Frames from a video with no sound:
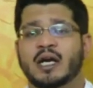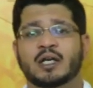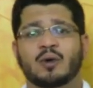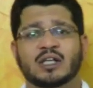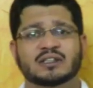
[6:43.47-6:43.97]

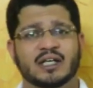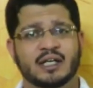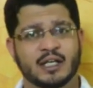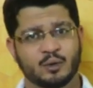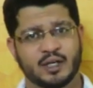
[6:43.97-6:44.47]
It was the
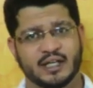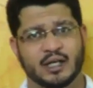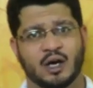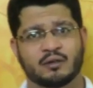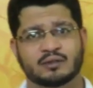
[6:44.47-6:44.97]

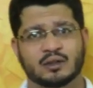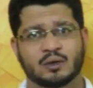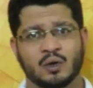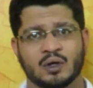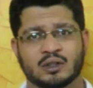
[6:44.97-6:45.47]
duty of the
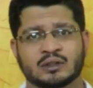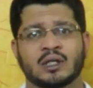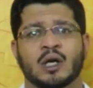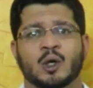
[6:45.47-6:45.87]
courts